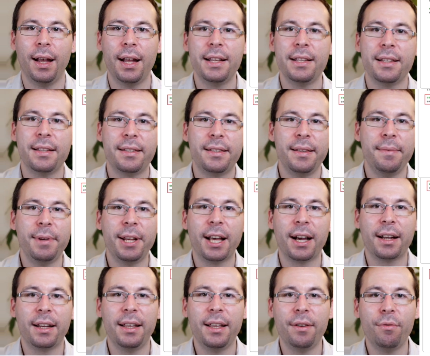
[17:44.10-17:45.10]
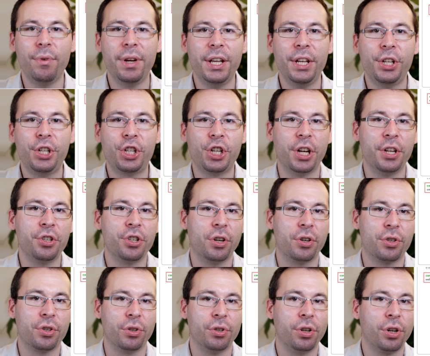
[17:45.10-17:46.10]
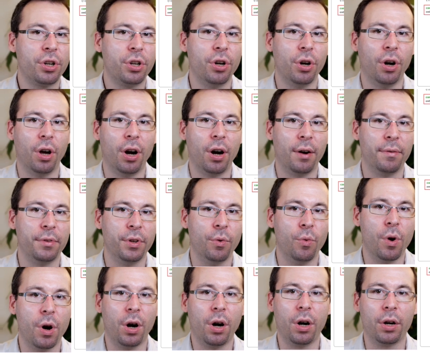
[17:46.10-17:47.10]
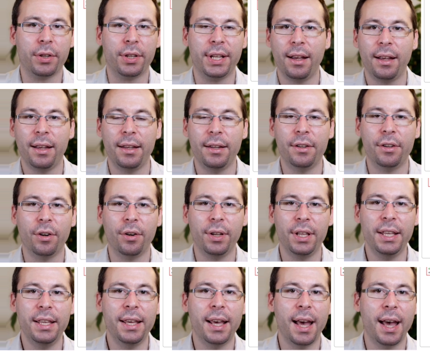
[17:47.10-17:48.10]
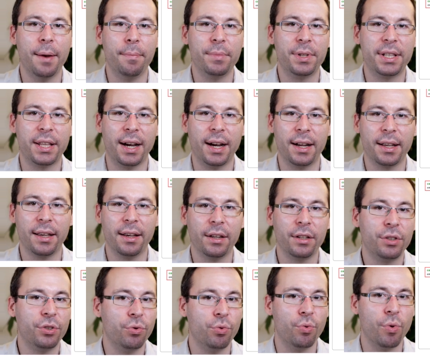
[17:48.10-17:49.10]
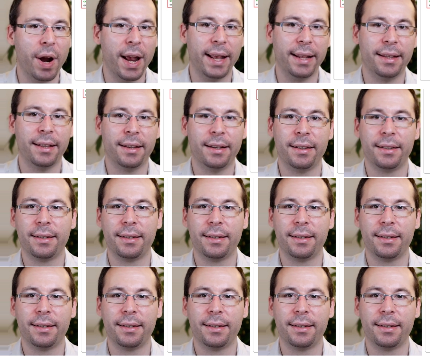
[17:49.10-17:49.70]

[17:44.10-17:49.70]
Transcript: And similarly, we change also the color of the word in the em tag to red.